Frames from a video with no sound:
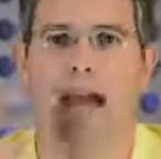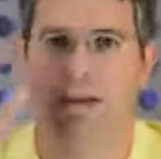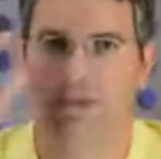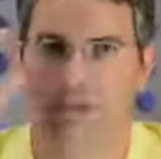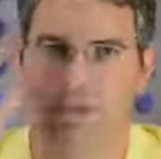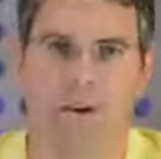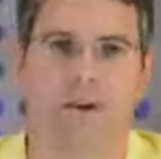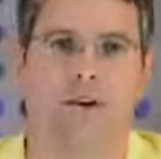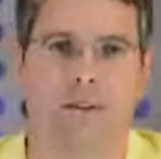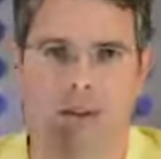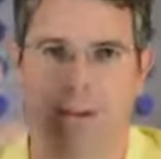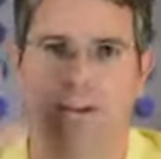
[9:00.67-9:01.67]
after you've done
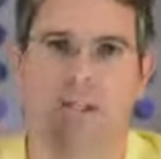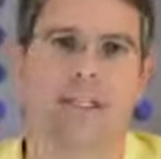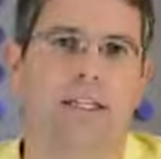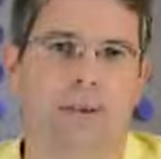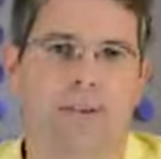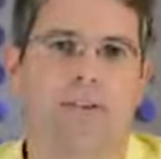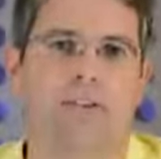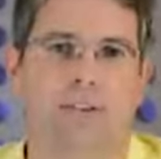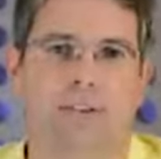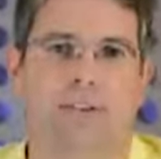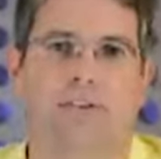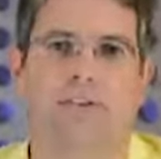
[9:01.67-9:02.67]
all the other cleanup that you
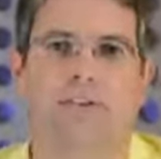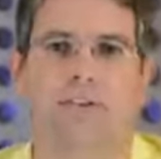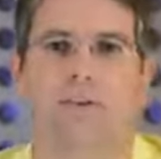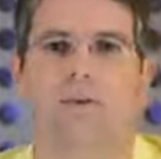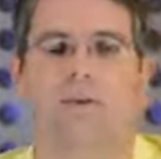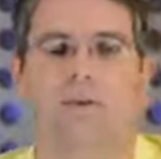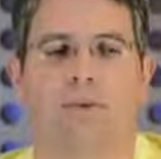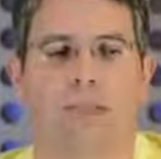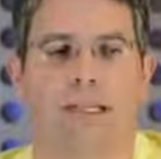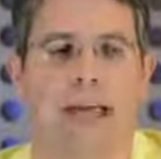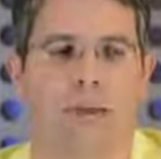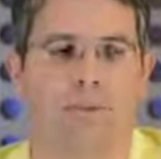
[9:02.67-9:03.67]
can do. So we're
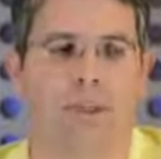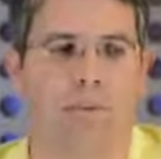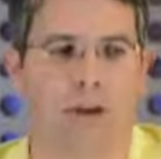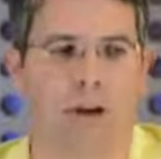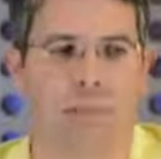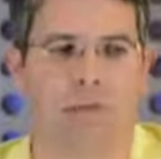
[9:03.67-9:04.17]
really happy that we are